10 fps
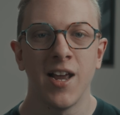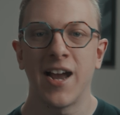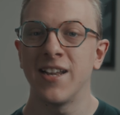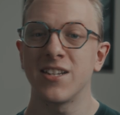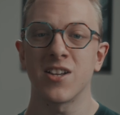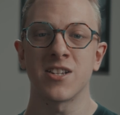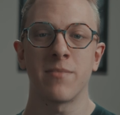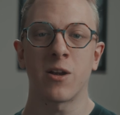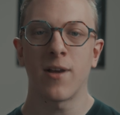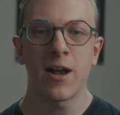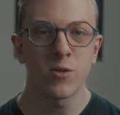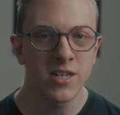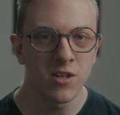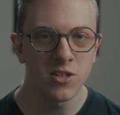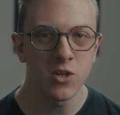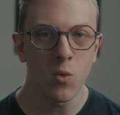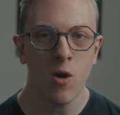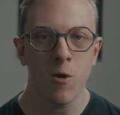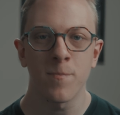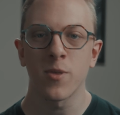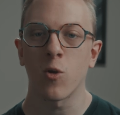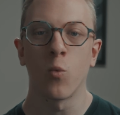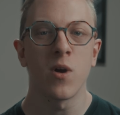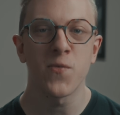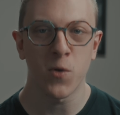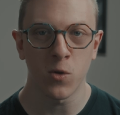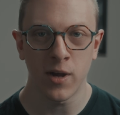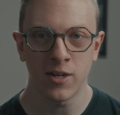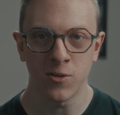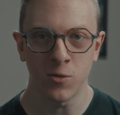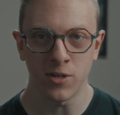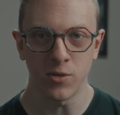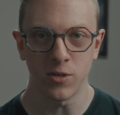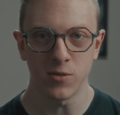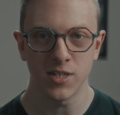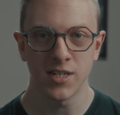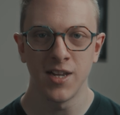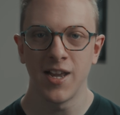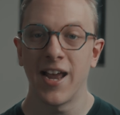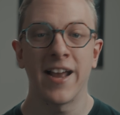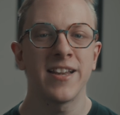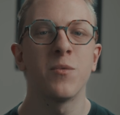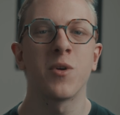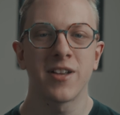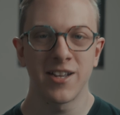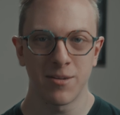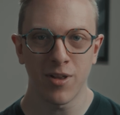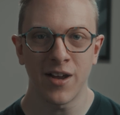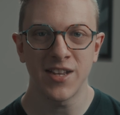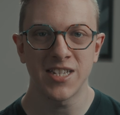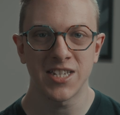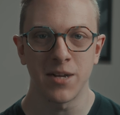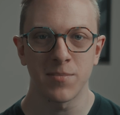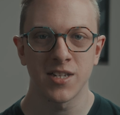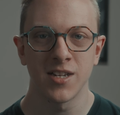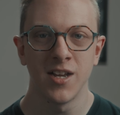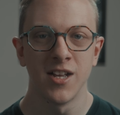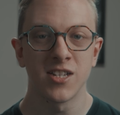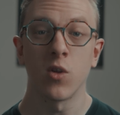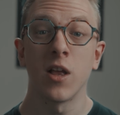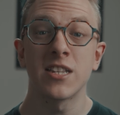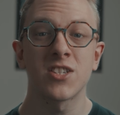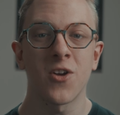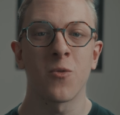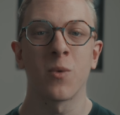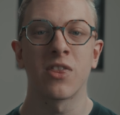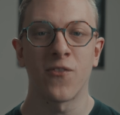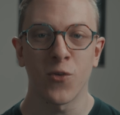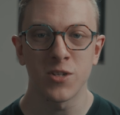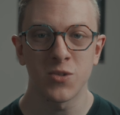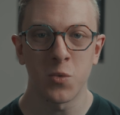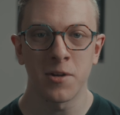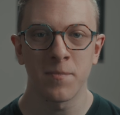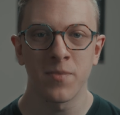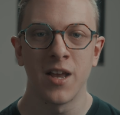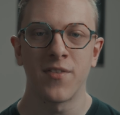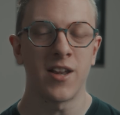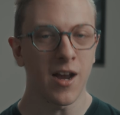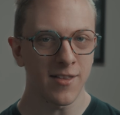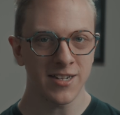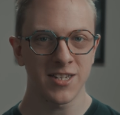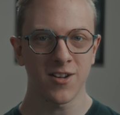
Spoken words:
and it doesn't matter how skilled you are or what photo editor you use. Anyone can apply these tips, so let's start with the first one that I like to